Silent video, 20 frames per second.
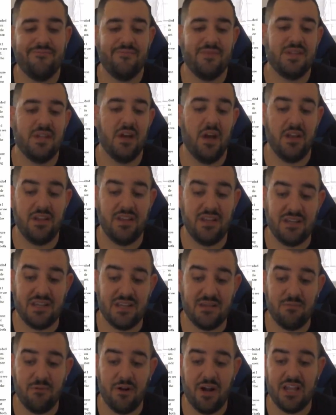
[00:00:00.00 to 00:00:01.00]
So this
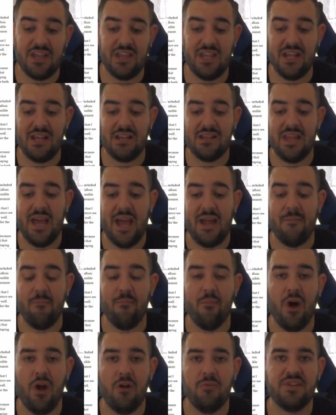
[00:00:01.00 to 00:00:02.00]
is where I think that
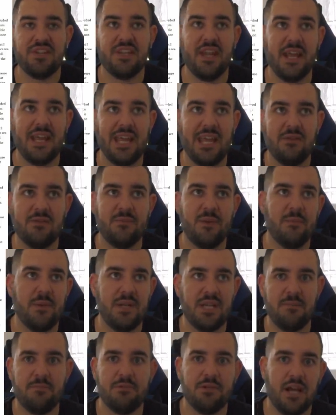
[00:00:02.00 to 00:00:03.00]
Mo was saying he was being
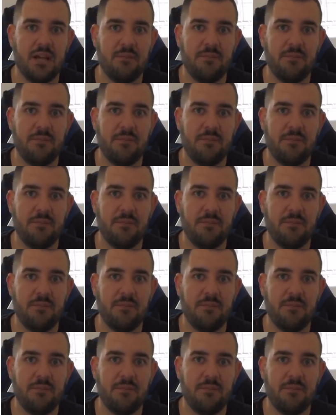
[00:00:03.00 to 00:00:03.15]
manipulated